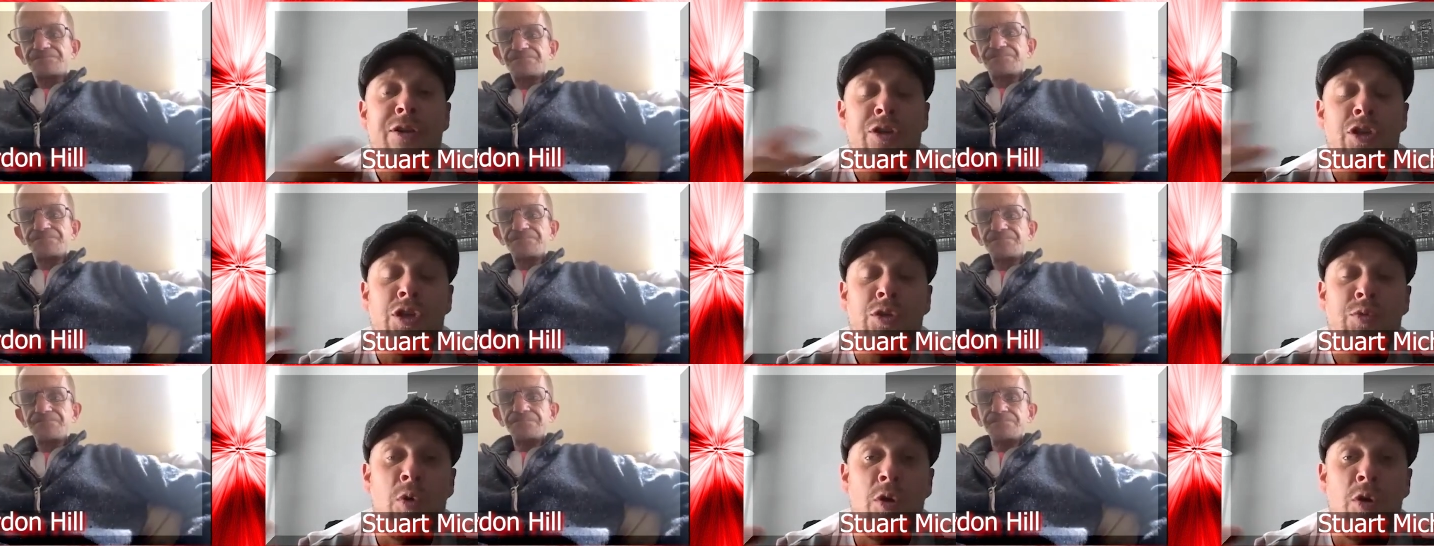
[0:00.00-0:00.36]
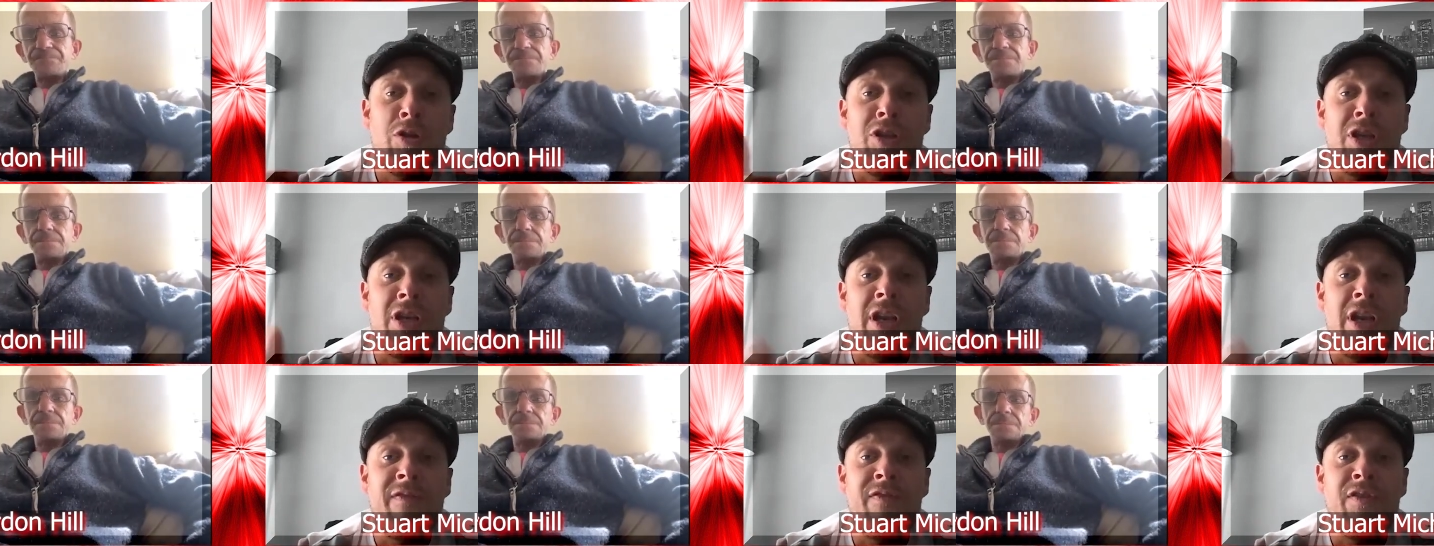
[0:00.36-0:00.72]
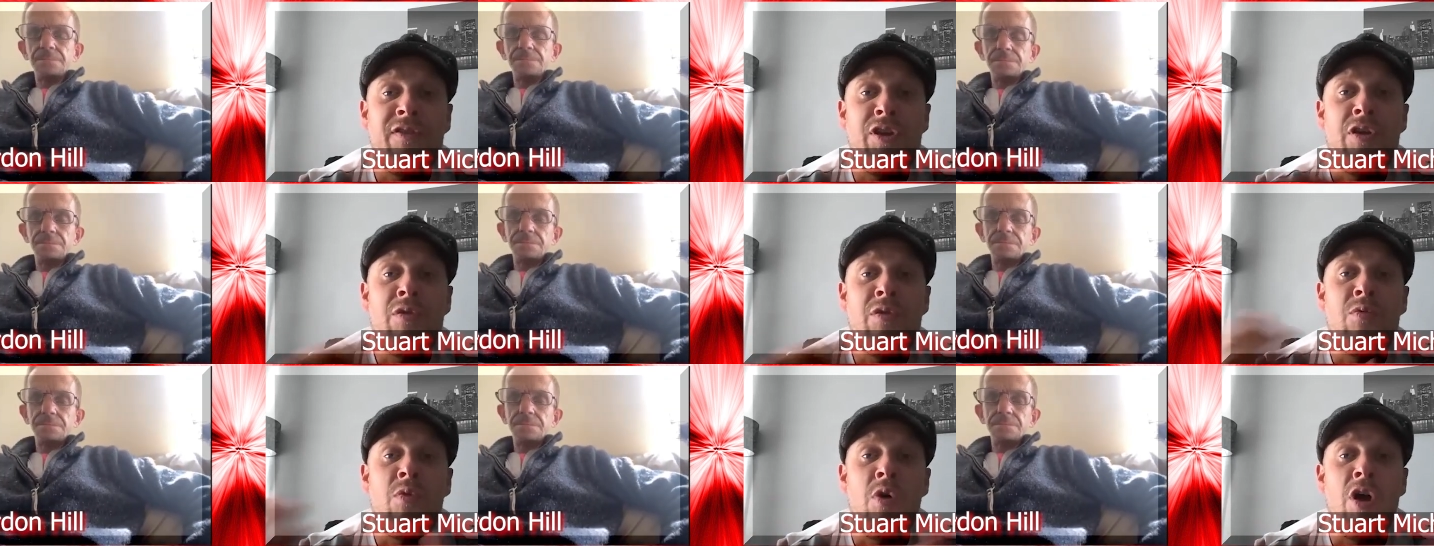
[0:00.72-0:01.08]
Speaker 1: I just wondered if
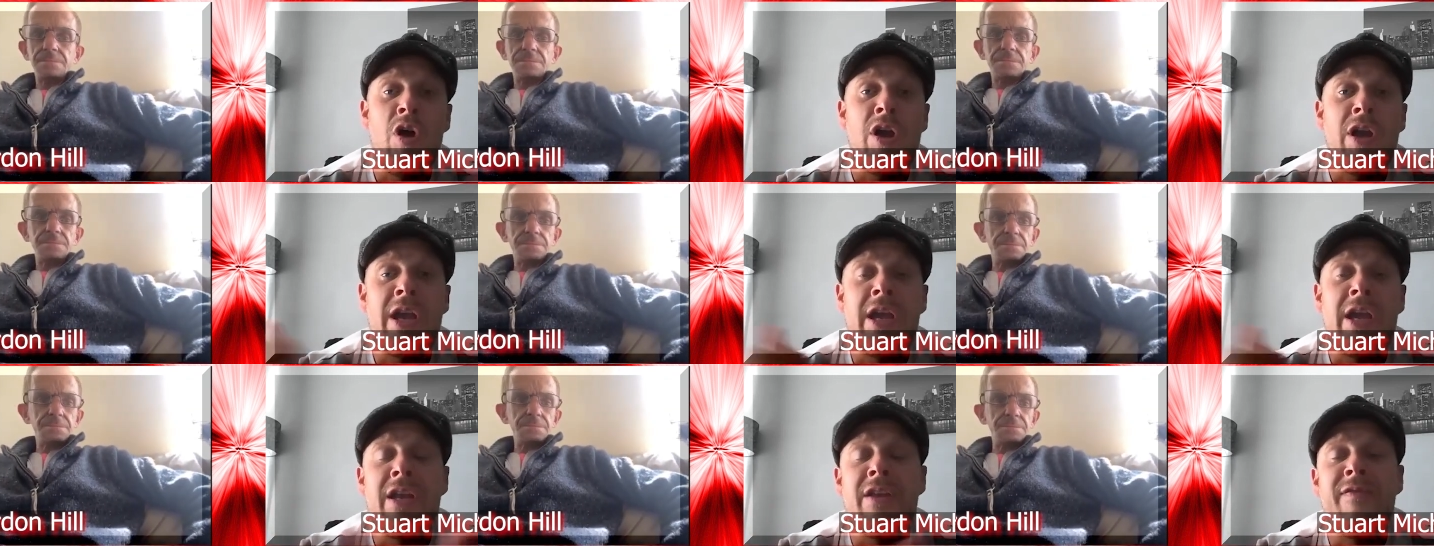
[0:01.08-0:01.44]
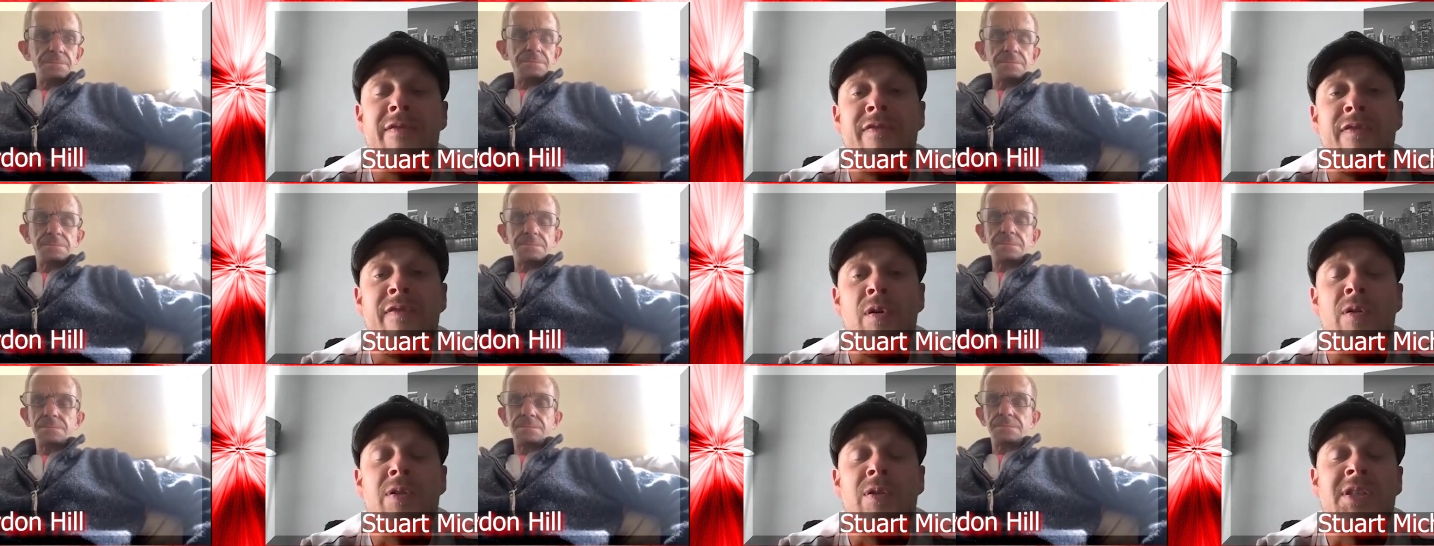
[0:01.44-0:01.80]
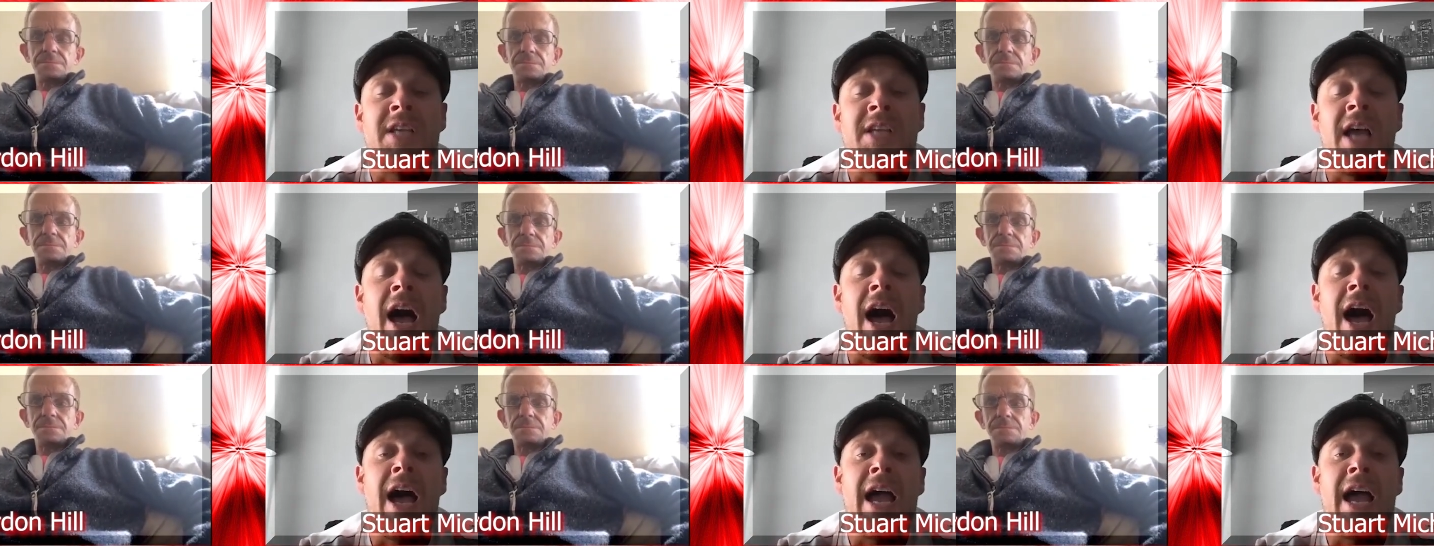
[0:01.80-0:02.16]
you working full
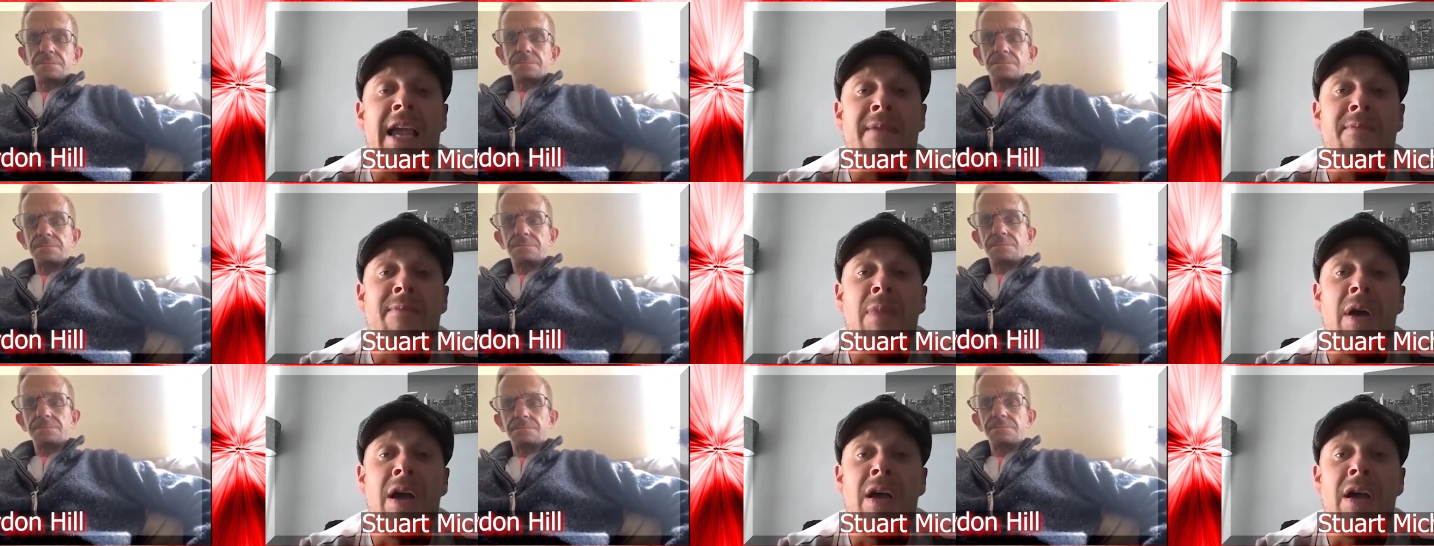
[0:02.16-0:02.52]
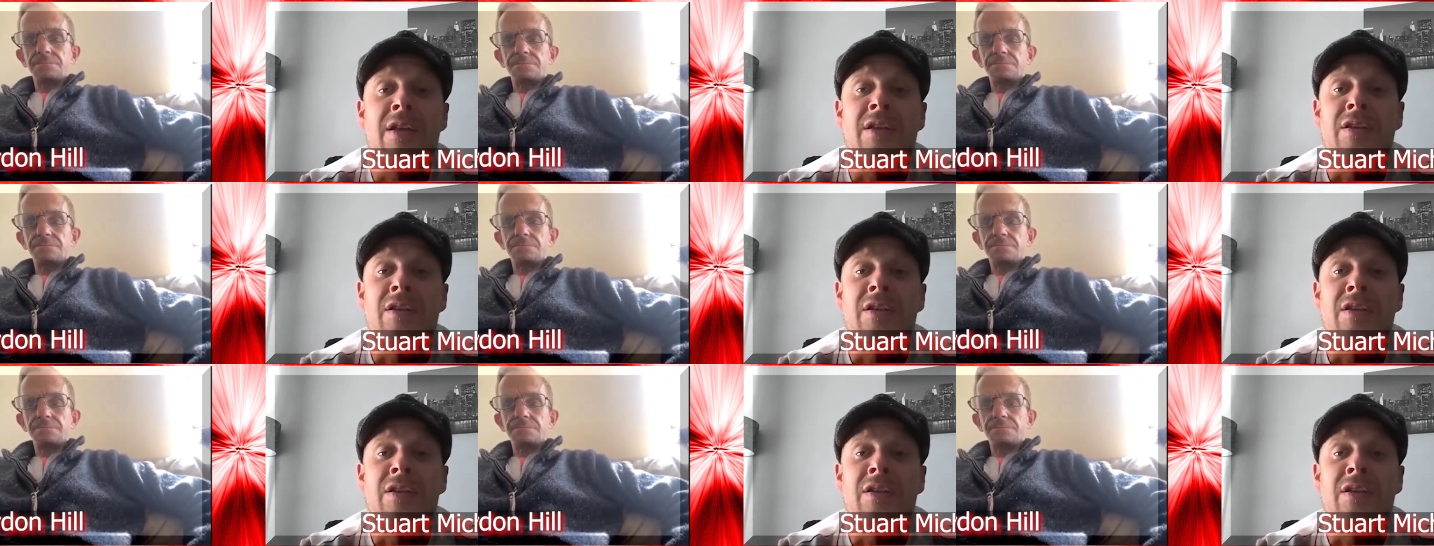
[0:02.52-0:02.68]
time